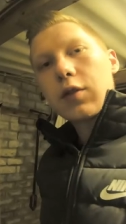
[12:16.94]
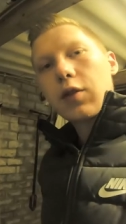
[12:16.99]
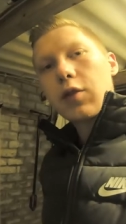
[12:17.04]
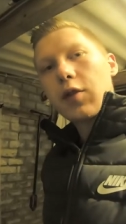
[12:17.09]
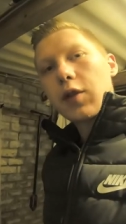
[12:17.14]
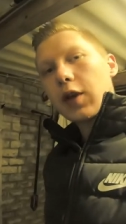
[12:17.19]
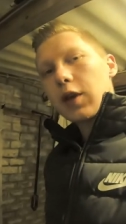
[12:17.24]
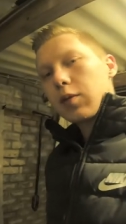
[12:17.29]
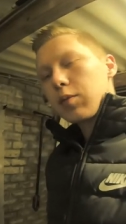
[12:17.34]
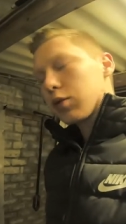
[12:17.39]
the
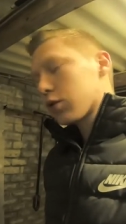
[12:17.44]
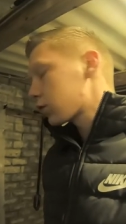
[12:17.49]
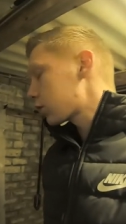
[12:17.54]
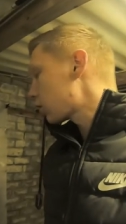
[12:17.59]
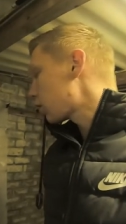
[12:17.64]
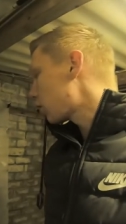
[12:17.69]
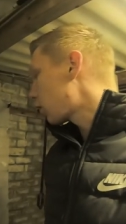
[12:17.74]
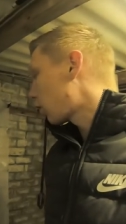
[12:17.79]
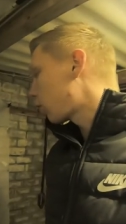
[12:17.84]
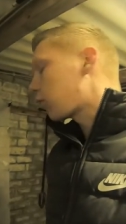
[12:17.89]
tape,
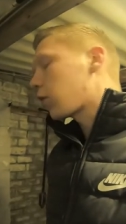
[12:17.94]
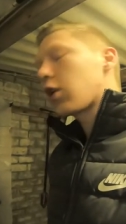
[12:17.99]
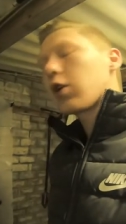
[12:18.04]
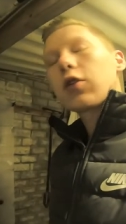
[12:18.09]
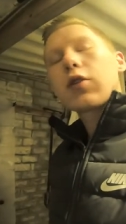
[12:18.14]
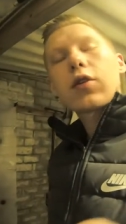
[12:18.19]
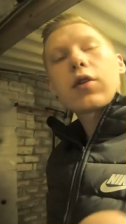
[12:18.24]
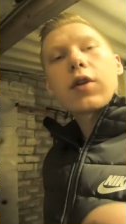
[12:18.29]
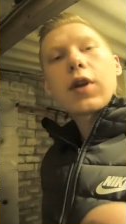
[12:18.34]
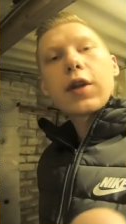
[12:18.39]
so I'm
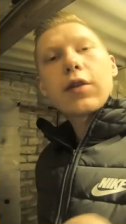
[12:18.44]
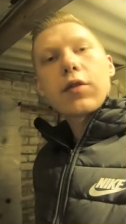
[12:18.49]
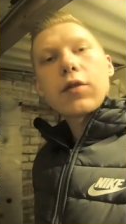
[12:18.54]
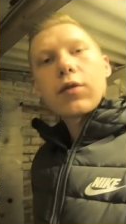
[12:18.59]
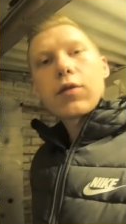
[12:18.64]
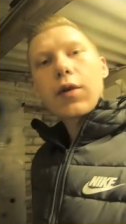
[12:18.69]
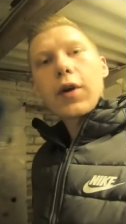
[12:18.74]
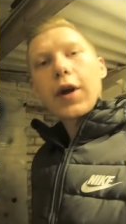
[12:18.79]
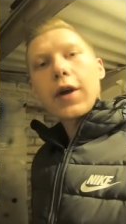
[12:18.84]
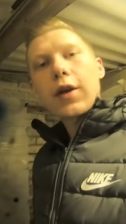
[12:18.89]
gonna let
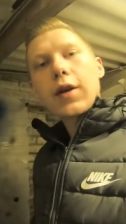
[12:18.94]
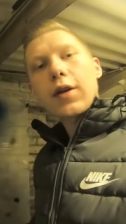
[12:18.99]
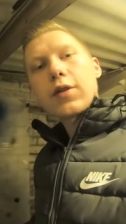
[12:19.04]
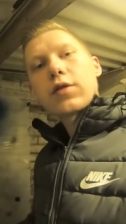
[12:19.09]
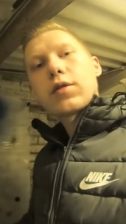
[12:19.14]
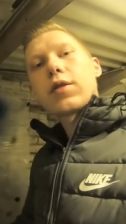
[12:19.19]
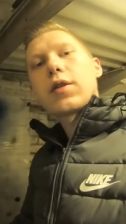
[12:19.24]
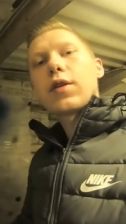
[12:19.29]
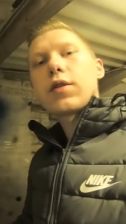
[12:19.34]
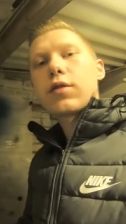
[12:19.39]
it dry
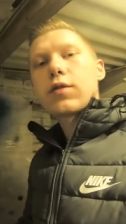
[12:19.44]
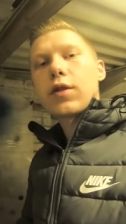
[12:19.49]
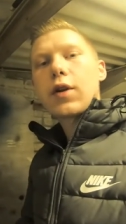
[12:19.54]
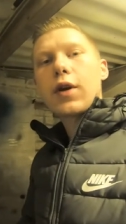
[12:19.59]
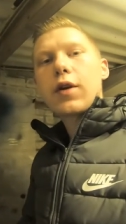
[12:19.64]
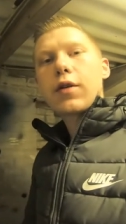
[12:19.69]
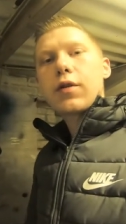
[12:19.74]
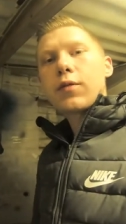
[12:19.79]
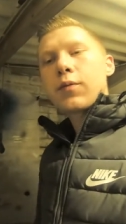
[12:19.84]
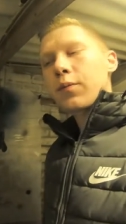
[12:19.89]
as it is
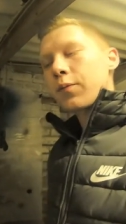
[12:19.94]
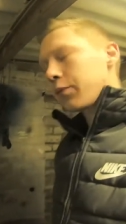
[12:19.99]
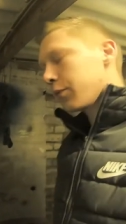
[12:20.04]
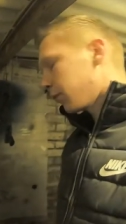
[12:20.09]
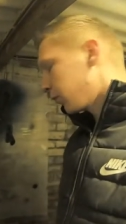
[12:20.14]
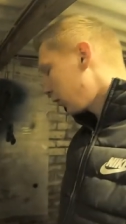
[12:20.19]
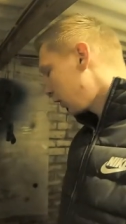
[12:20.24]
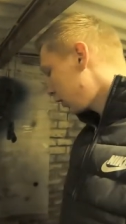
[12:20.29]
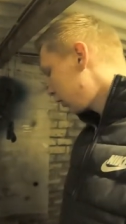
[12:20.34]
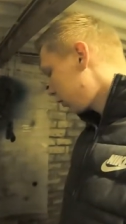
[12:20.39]
now
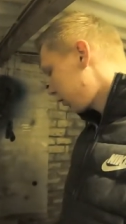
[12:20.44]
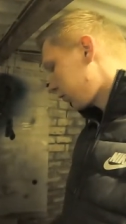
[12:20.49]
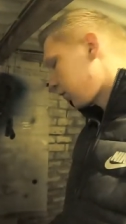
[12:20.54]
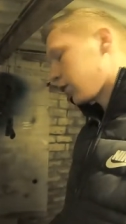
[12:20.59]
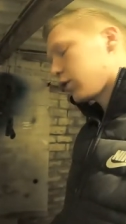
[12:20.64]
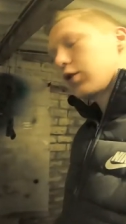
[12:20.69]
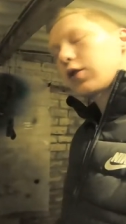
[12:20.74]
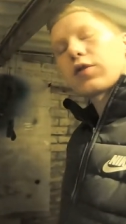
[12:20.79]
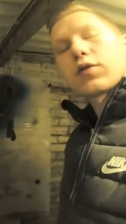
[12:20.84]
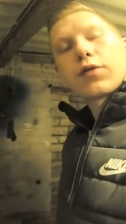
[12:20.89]

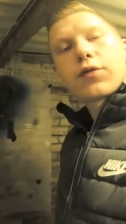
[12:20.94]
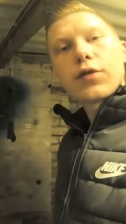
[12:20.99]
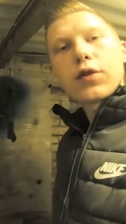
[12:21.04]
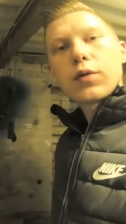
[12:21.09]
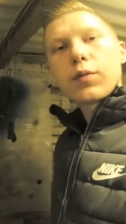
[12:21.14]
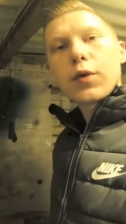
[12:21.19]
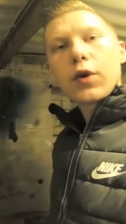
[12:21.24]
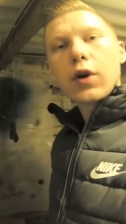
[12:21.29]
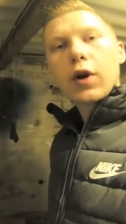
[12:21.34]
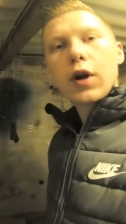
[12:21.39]
for just a
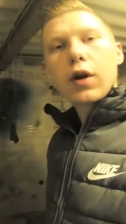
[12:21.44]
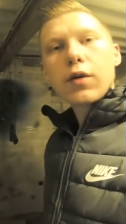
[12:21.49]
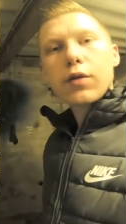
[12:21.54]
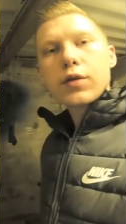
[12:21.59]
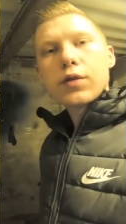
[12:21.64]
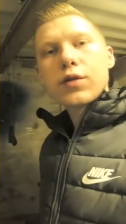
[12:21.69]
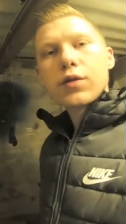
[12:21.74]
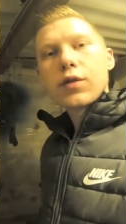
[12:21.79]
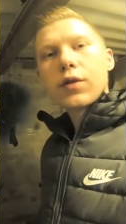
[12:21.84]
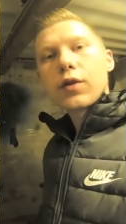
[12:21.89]
few more
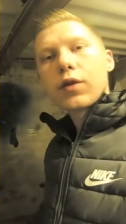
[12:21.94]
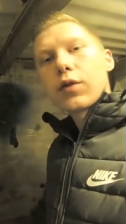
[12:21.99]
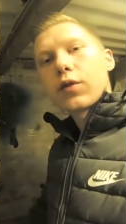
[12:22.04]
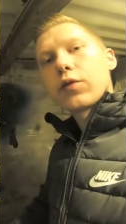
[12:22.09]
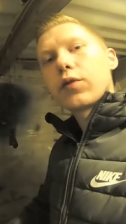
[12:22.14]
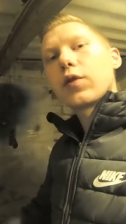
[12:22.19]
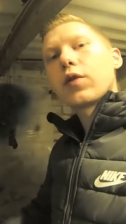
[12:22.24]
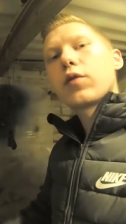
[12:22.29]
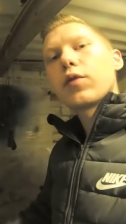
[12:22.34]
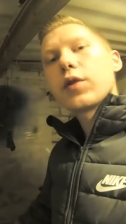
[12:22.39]
hours
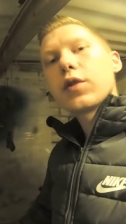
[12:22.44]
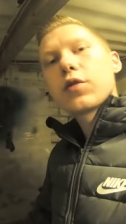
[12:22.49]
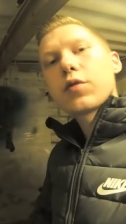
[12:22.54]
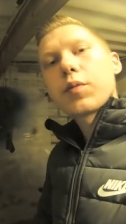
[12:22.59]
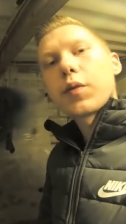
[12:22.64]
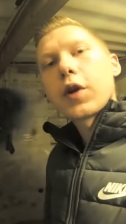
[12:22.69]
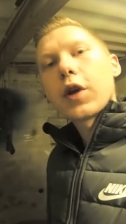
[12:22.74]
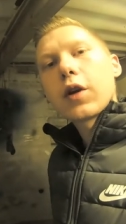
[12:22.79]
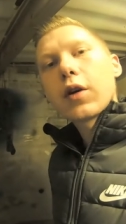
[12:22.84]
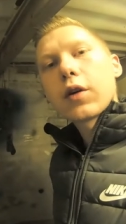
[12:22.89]
until we
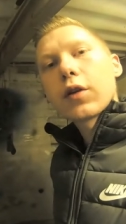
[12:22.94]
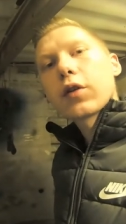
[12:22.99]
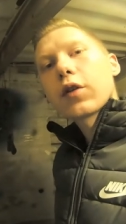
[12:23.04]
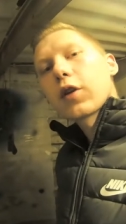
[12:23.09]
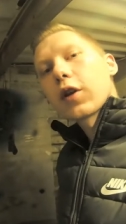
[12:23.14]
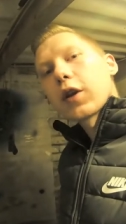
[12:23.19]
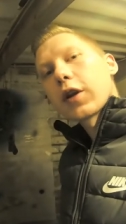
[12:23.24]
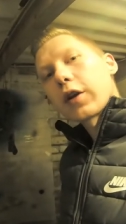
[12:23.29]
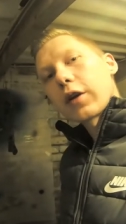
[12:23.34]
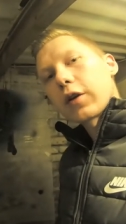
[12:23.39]
spray on
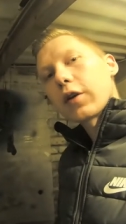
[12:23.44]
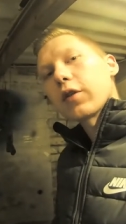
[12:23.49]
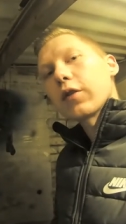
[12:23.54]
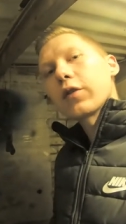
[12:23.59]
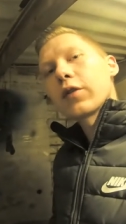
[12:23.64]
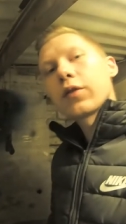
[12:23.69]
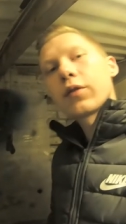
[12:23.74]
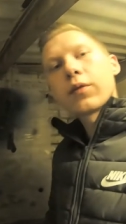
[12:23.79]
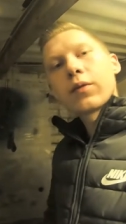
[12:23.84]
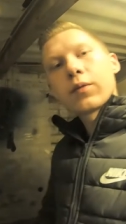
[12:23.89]
the clear
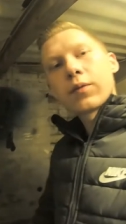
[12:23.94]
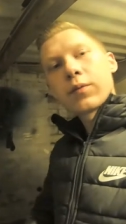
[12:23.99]
coat.